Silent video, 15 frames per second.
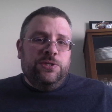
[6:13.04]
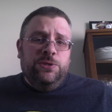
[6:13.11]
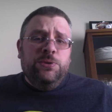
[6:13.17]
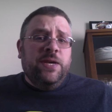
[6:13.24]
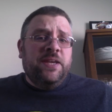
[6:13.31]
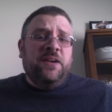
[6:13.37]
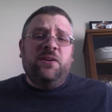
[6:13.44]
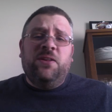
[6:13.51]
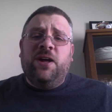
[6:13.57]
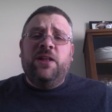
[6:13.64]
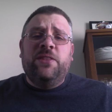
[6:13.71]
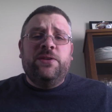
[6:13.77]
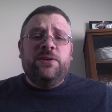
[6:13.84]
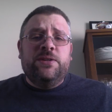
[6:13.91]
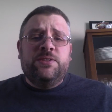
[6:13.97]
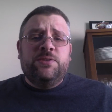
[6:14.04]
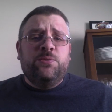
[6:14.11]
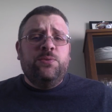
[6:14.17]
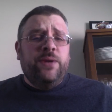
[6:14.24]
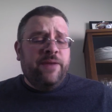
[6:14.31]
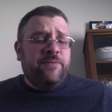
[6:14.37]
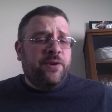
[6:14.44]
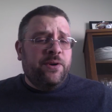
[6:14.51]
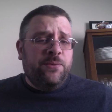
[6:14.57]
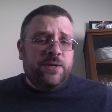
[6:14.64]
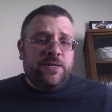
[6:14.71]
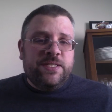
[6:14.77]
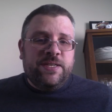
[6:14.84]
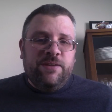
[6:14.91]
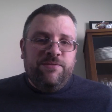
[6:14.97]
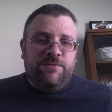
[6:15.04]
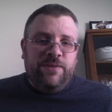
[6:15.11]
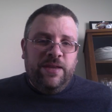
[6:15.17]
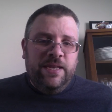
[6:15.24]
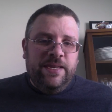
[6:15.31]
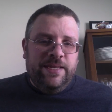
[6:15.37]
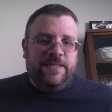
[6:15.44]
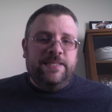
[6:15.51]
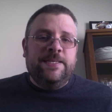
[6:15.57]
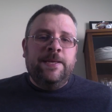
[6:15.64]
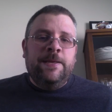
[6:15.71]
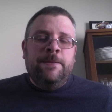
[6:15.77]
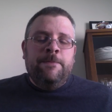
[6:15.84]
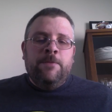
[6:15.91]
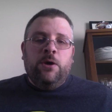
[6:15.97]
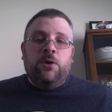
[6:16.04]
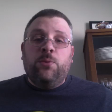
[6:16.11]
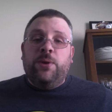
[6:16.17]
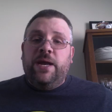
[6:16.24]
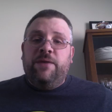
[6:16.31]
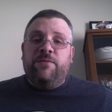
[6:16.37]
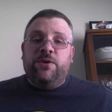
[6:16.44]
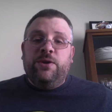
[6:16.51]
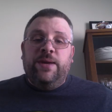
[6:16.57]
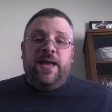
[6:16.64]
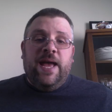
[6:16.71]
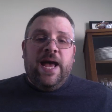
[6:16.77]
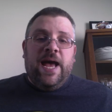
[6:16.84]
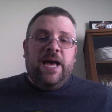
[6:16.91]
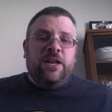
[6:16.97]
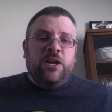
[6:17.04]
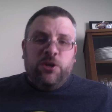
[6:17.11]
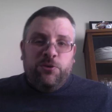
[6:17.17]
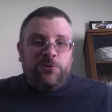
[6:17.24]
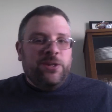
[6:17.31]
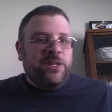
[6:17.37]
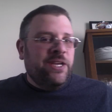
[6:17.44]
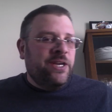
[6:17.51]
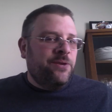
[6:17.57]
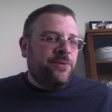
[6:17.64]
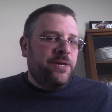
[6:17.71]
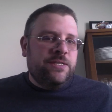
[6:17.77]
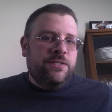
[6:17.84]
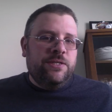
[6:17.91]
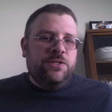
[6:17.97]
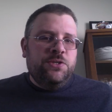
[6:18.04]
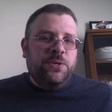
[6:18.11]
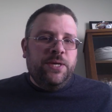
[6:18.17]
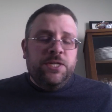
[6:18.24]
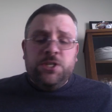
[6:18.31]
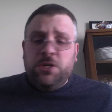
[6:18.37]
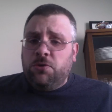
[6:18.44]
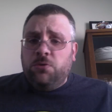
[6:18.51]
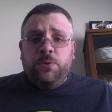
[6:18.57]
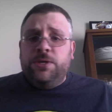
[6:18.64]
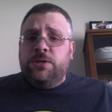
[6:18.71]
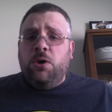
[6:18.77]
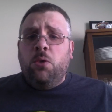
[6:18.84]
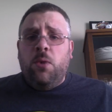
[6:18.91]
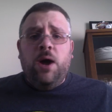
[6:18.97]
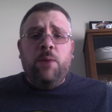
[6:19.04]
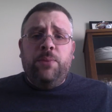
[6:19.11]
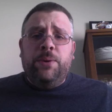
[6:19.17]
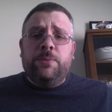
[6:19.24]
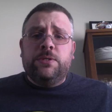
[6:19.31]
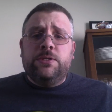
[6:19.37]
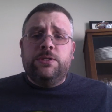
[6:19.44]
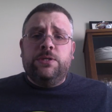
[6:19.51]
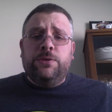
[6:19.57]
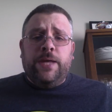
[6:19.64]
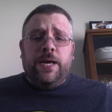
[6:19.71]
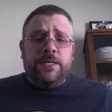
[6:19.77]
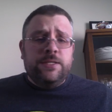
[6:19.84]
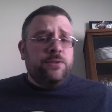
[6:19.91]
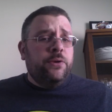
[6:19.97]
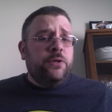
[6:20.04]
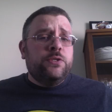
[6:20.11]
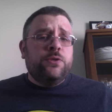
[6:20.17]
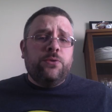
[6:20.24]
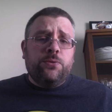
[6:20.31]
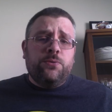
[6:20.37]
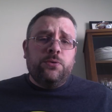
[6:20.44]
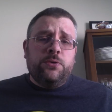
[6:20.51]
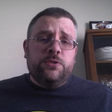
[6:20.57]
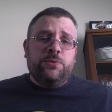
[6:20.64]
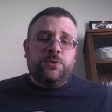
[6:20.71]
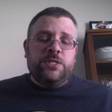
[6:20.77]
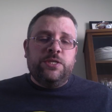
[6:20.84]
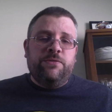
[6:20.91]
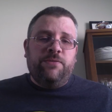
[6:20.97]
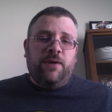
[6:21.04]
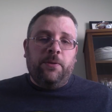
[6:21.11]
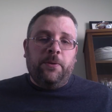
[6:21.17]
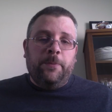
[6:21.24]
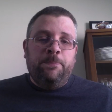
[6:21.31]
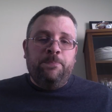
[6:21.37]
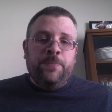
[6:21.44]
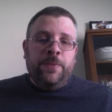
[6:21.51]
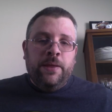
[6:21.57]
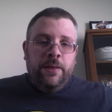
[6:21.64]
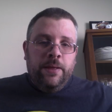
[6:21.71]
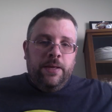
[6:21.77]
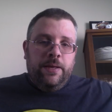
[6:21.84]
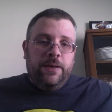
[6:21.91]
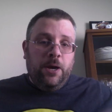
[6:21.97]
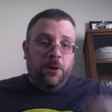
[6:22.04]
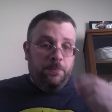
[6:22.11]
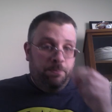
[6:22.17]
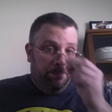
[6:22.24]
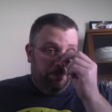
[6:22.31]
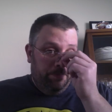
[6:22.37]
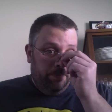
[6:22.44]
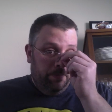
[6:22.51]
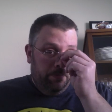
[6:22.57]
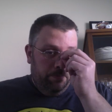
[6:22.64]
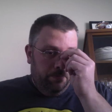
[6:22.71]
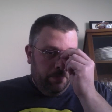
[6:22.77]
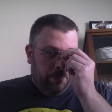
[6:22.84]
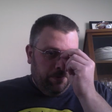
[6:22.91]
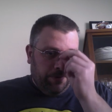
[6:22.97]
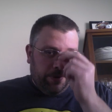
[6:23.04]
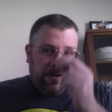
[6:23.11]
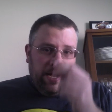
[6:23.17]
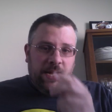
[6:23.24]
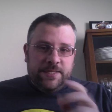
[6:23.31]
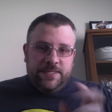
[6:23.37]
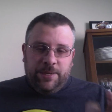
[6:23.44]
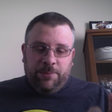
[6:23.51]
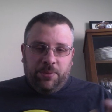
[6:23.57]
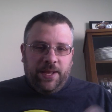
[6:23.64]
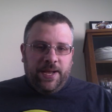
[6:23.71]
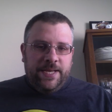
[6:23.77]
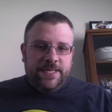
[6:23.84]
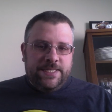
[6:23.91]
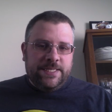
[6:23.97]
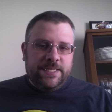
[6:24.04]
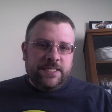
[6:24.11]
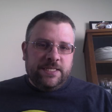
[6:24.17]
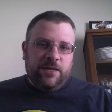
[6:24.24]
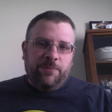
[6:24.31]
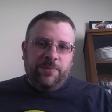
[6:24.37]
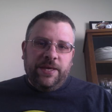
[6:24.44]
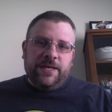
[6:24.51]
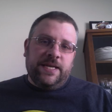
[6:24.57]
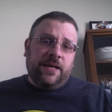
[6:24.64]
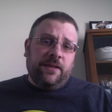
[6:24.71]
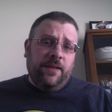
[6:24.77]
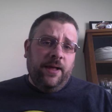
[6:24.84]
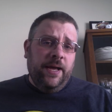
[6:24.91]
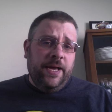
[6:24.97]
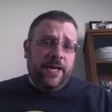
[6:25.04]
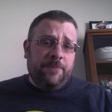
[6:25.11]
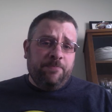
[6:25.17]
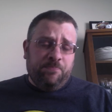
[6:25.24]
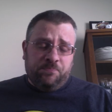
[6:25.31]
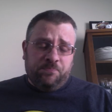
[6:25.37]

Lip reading: kill others whenever it was convenient, or whenever we had a really good reason to do it. In general, we don't want people to do that, so those are the rules that we should follow. Now, for Kant, he applies this to some things like lying.